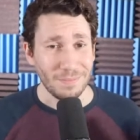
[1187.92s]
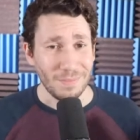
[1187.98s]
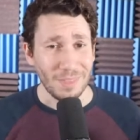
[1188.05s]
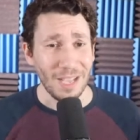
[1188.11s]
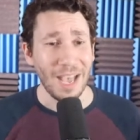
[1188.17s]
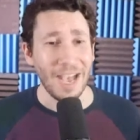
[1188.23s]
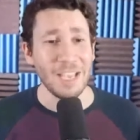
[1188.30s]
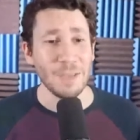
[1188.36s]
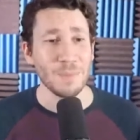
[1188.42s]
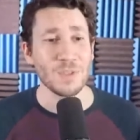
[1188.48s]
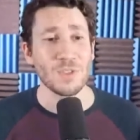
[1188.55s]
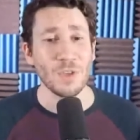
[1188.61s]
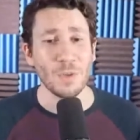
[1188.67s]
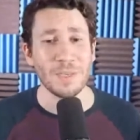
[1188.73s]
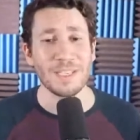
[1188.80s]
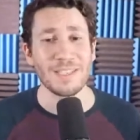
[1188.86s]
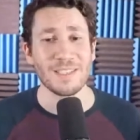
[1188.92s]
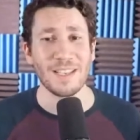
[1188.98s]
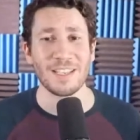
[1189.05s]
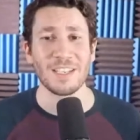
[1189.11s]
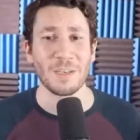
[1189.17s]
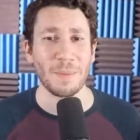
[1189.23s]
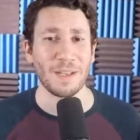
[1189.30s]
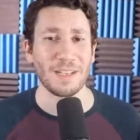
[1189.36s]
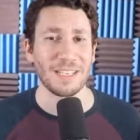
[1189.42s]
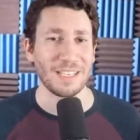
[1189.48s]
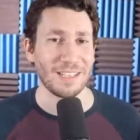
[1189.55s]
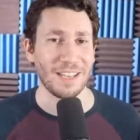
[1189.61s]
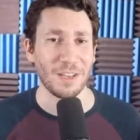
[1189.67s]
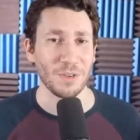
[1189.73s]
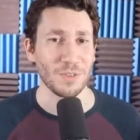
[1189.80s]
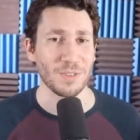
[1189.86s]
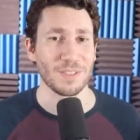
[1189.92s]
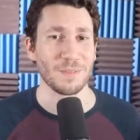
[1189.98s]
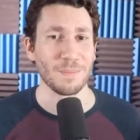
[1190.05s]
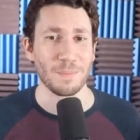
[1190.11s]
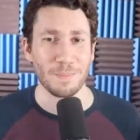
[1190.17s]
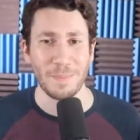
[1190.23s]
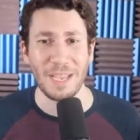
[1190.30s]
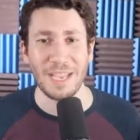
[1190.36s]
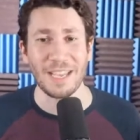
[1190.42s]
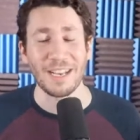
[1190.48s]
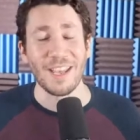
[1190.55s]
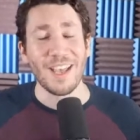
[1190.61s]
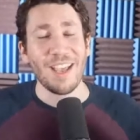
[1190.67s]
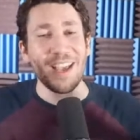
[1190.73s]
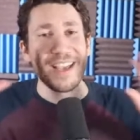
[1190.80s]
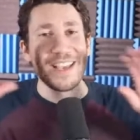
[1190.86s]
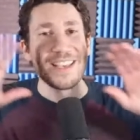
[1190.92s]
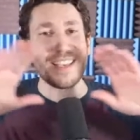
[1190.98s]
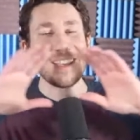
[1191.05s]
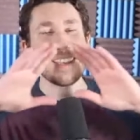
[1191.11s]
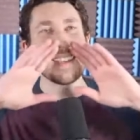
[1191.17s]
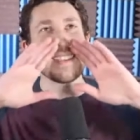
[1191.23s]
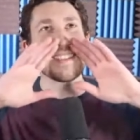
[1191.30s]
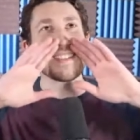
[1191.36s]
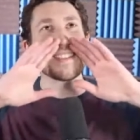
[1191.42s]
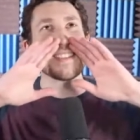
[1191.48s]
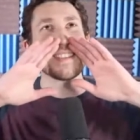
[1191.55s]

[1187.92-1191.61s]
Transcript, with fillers: I am so excited about Ian Anderson. Man, he is